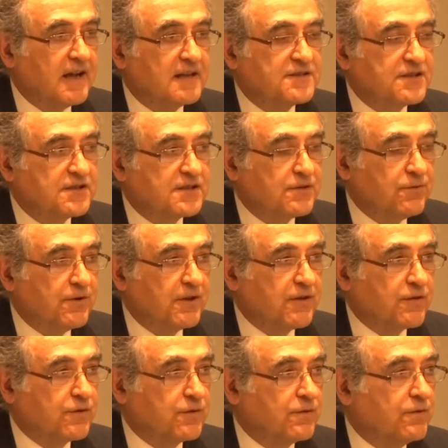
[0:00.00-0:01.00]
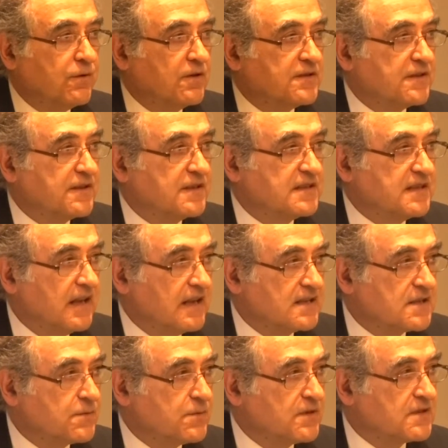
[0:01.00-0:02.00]
just going through the
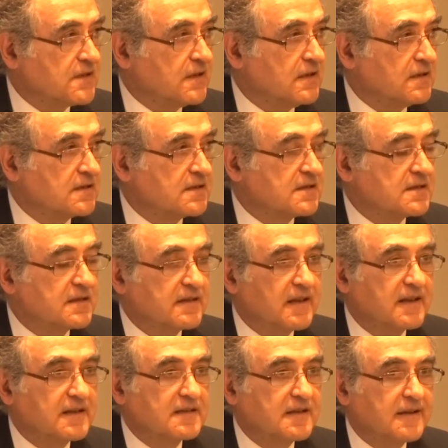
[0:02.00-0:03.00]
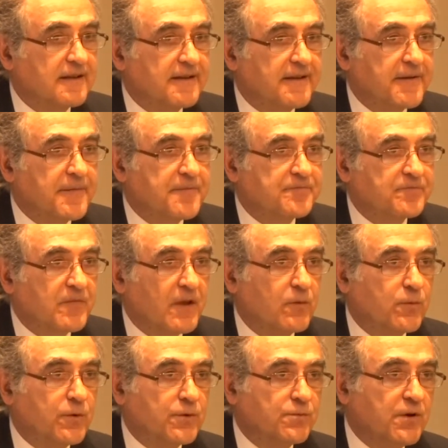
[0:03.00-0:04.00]
test results that
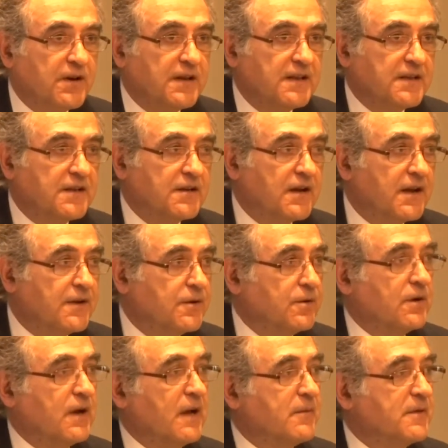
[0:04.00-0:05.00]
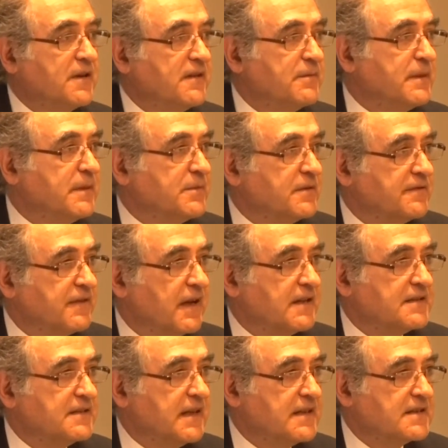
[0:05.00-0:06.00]
we're running here. I don't know how many people have
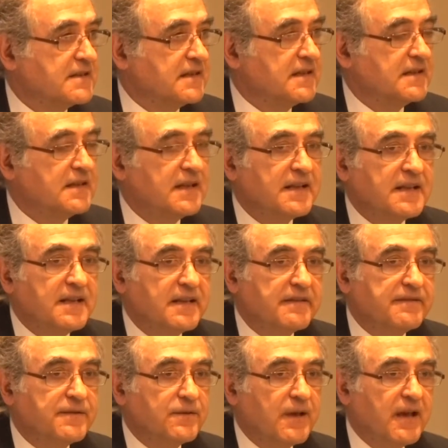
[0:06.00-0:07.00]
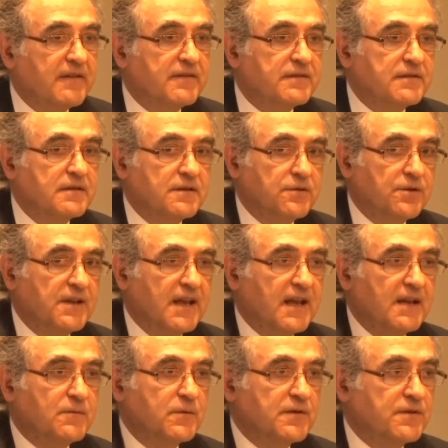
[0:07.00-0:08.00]
got tested. If you haven't, you
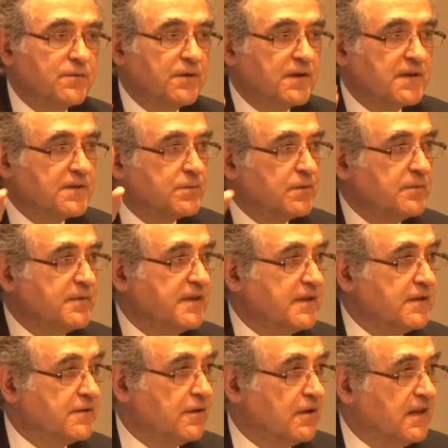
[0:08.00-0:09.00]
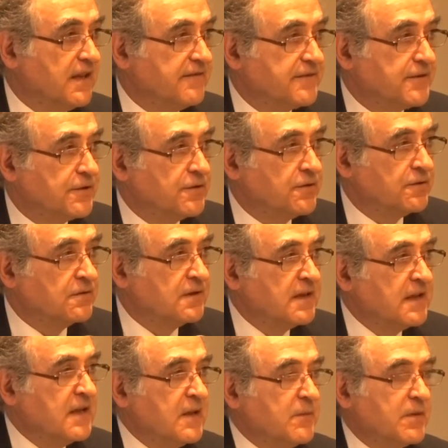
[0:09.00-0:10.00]
can with Chris. We'll be here all
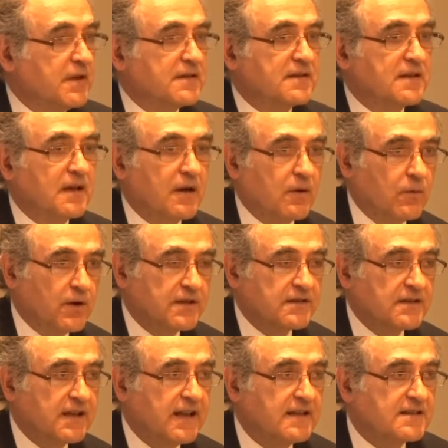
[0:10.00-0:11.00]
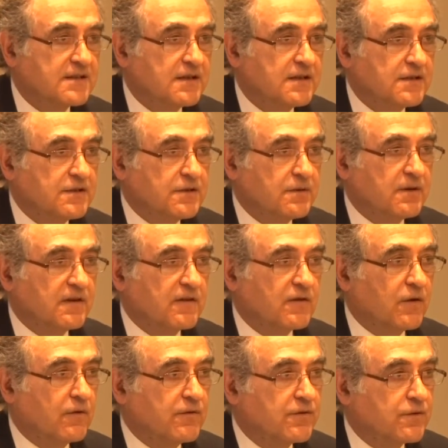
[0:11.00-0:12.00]
afternoon. But what Kate's going to do
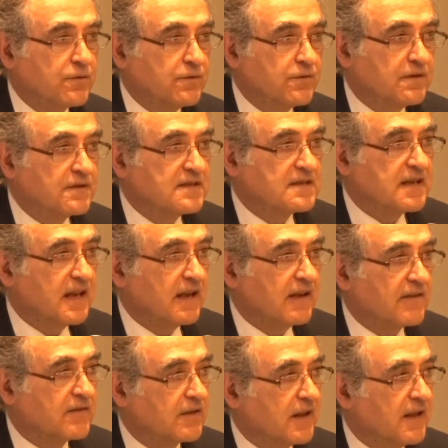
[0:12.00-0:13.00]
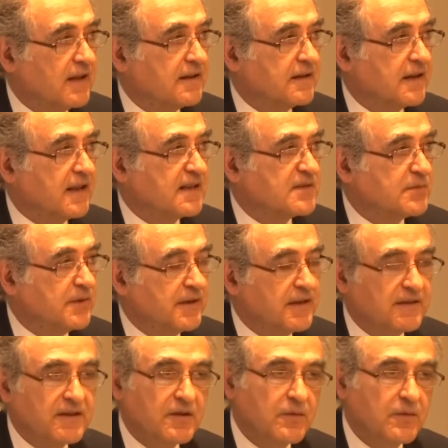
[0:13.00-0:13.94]
is go through these tests and explain the